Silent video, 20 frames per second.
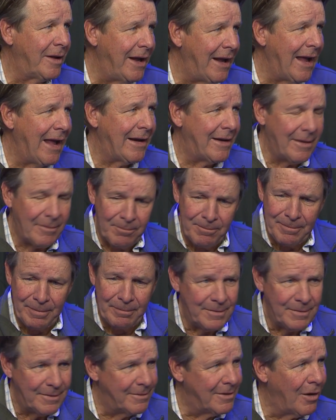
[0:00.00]
He had to
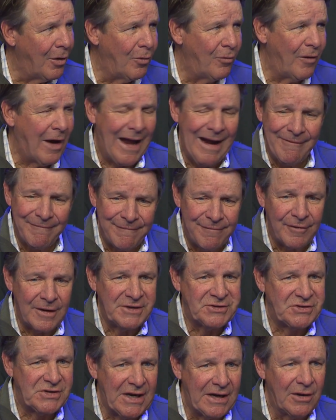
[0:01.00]
go
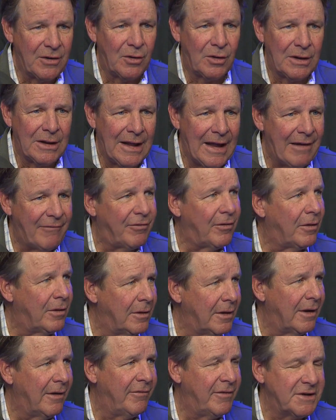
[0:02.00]
every single level
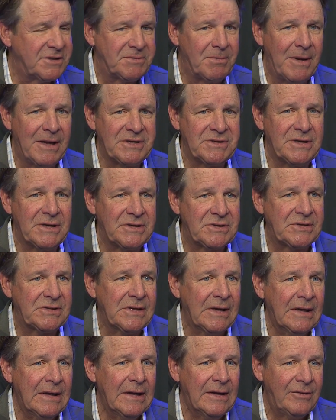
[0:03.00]
of this business